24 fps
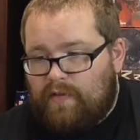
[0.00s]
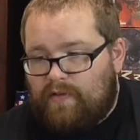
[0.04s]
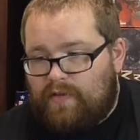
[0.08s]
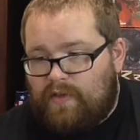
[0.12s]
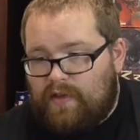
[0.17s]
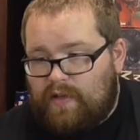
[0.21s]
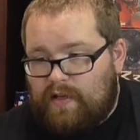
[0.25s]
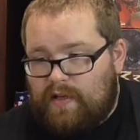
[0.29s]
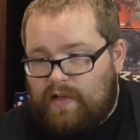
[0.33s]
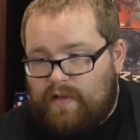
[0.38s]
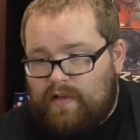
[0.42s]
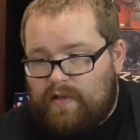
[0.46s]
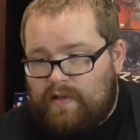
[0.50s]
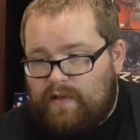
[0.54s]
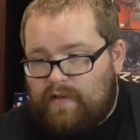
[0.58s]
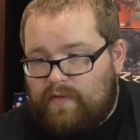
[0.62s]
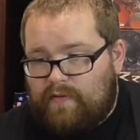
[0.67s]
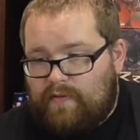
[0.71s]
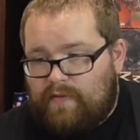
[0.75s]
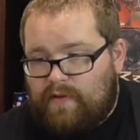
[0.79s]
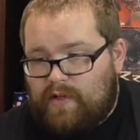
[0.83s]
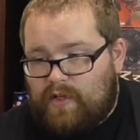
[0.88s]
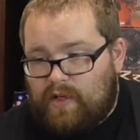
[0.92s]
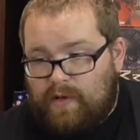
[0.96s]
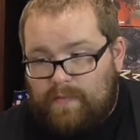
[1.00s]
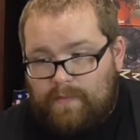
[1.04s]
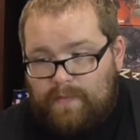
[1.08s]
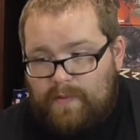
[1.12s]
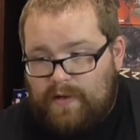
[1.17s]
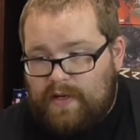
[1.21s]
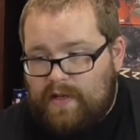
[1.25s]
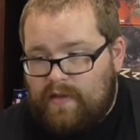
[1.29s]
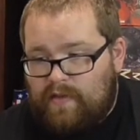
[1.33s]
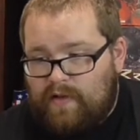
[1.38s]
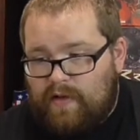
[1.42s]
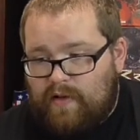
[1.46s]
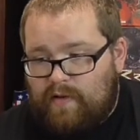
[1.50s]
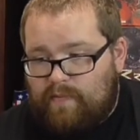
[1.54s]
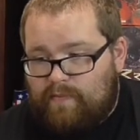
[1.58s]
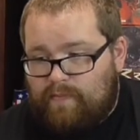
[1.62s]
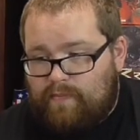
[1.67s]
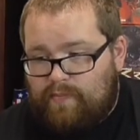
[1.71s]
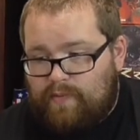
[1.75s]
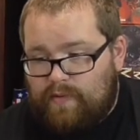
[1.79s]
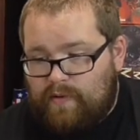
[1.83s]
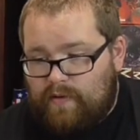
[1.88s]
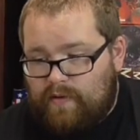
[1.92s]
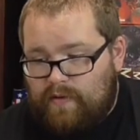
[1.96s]
the company that
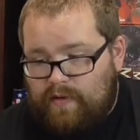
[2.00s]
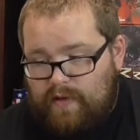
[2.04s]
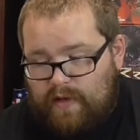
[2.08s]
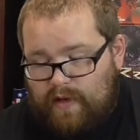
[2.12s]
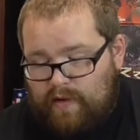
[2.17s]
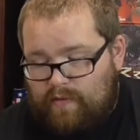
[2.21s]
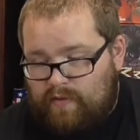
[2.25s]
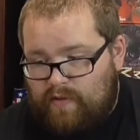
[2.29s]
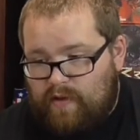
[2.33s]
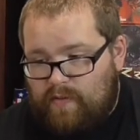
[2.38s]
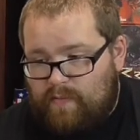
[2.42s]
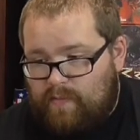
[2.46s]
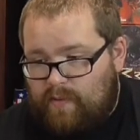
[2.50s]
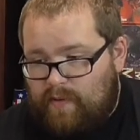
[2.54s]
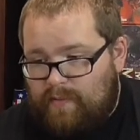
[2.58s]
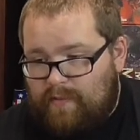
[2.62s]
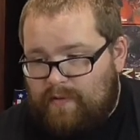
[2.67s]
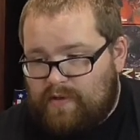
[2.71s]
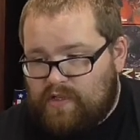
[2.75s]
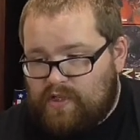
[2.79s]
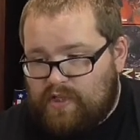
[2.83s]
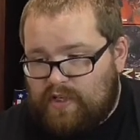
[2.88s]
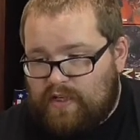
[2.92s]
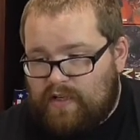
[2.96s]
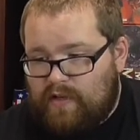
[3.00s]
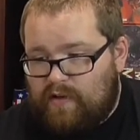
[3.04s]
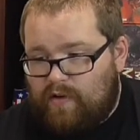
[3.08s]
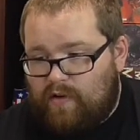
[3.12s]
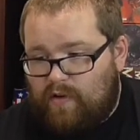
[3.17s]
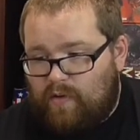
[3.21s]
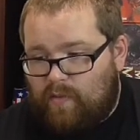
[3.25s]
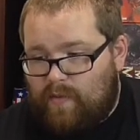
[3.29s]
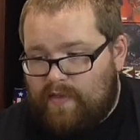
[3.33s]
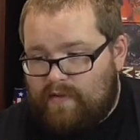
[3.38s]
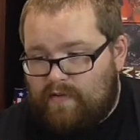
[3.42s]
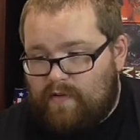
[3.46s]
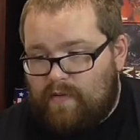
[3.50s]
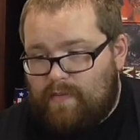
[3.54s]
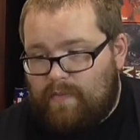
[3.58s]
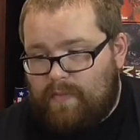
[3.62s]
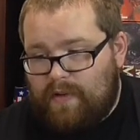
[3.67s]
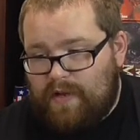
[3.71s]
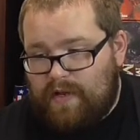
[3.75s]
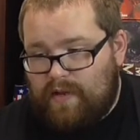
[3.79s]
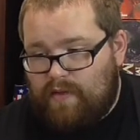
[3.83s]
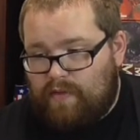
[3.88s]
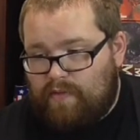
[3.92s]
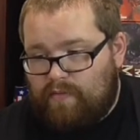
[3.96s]
are publishing it, or whether it
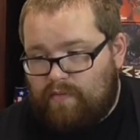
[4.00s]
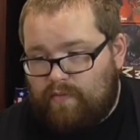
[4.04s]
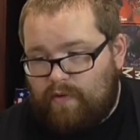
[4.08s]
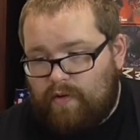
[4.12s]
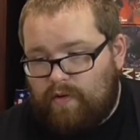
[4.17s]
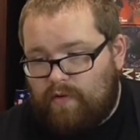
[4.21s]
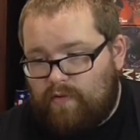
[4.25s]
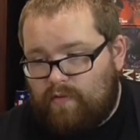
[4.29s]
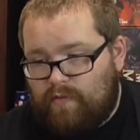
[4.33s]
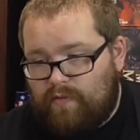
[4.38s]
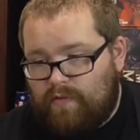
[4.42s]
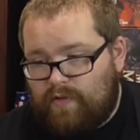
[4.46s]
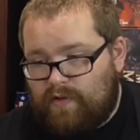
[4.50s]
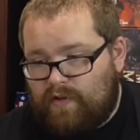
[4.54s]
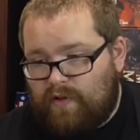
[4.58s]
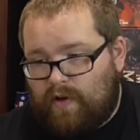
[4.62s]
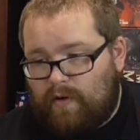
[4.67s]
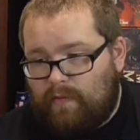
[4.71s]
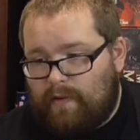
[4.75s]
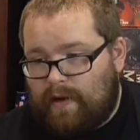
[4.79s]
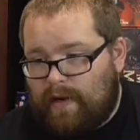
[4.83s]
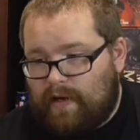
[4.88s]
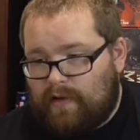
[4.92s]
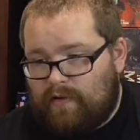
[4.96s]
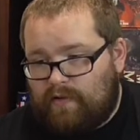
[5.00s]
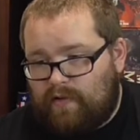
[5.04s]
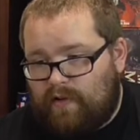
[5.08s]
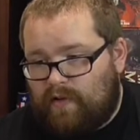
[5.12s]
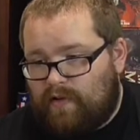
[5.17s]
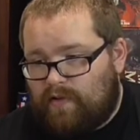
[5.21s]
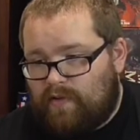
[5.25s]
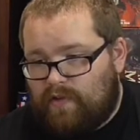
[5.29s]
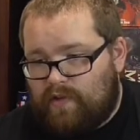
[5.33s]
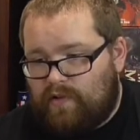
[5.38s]
be through the director.